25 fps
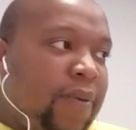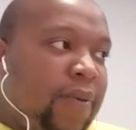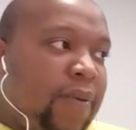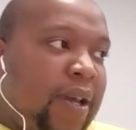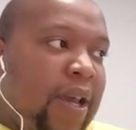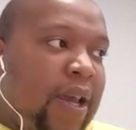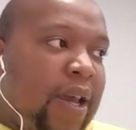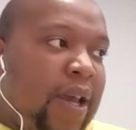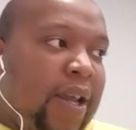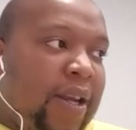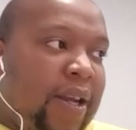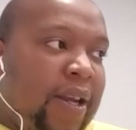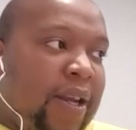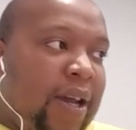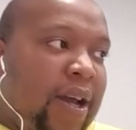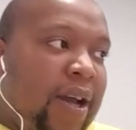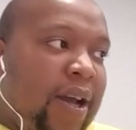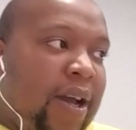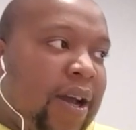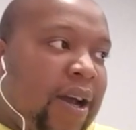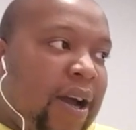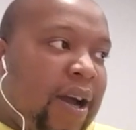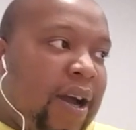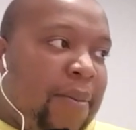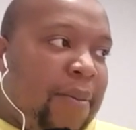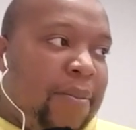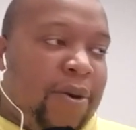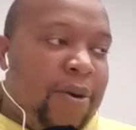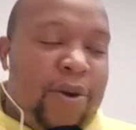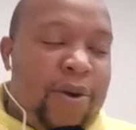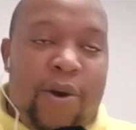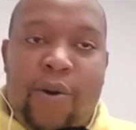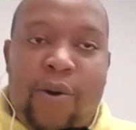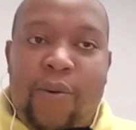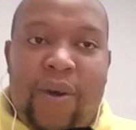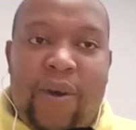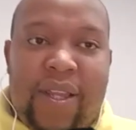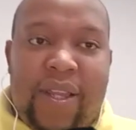and I'm going to
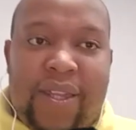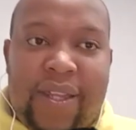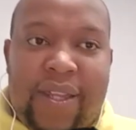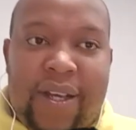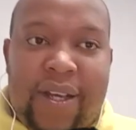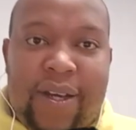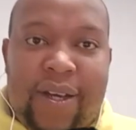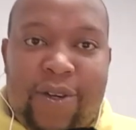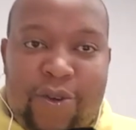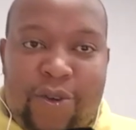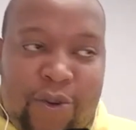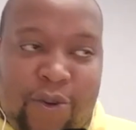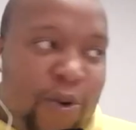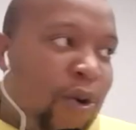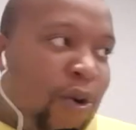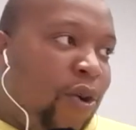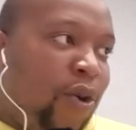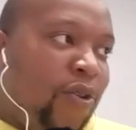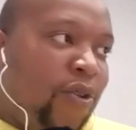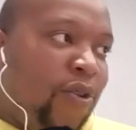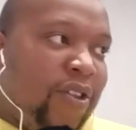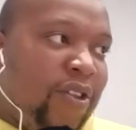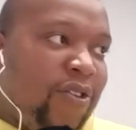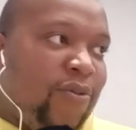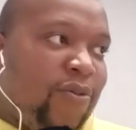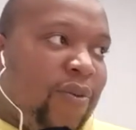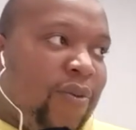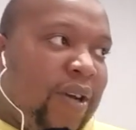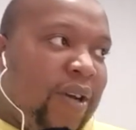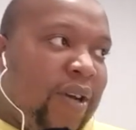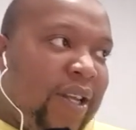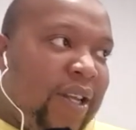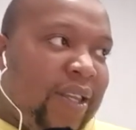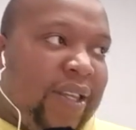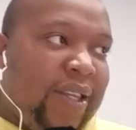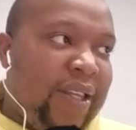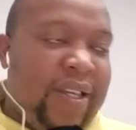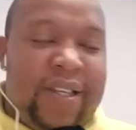go with a draw in this one.
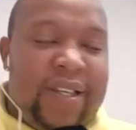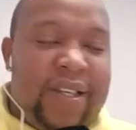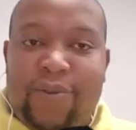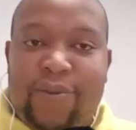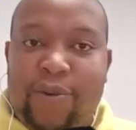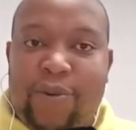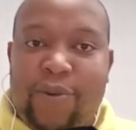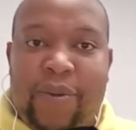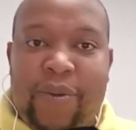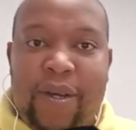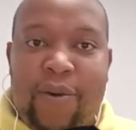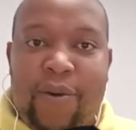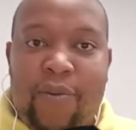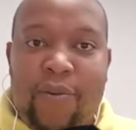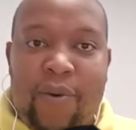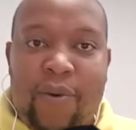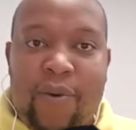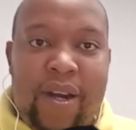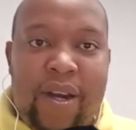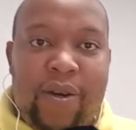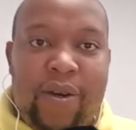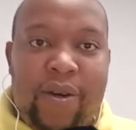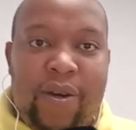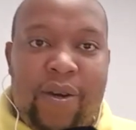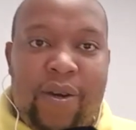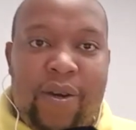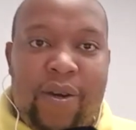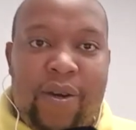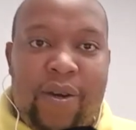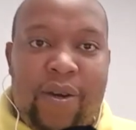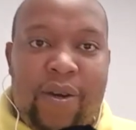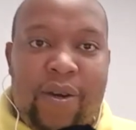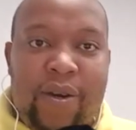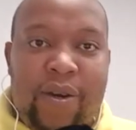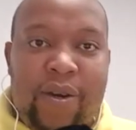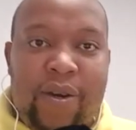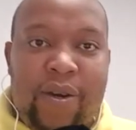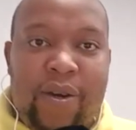I think it will be a
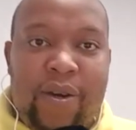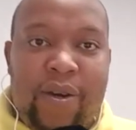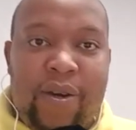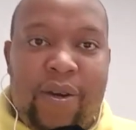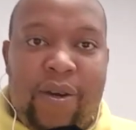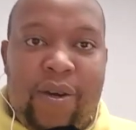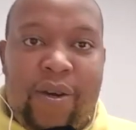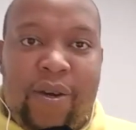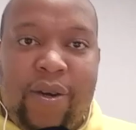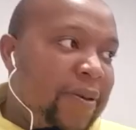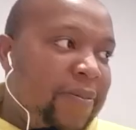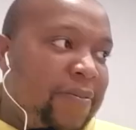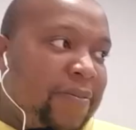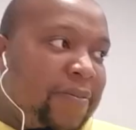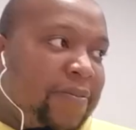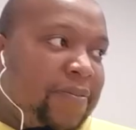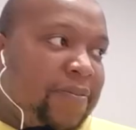1-1 draw in this one.